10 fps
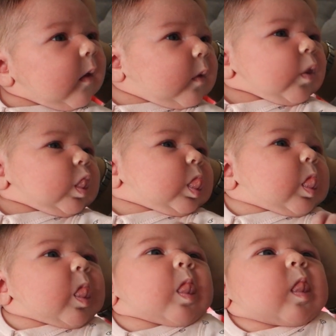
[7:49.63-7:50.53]
Angry
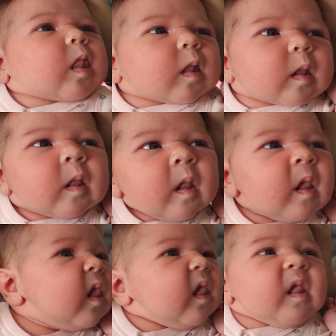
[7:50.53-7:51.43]
face. Do
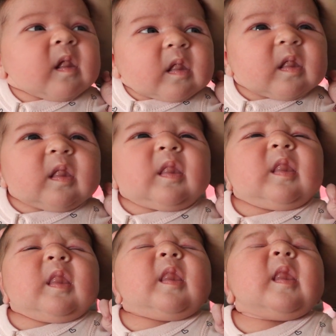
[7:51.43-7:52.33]
the angry face.
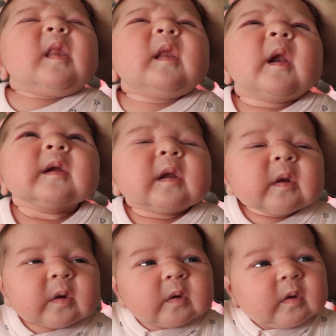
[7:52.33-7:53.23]

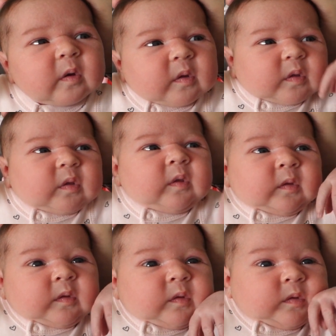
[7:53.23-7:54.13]
Yeah.
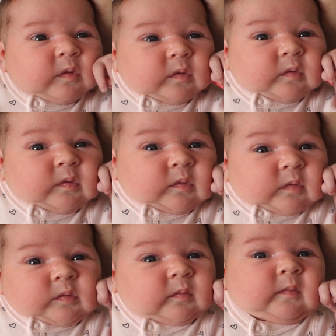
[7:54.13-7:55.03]

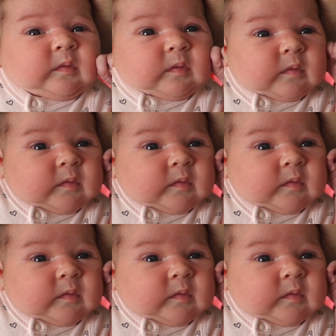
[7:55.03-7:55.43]
There you go.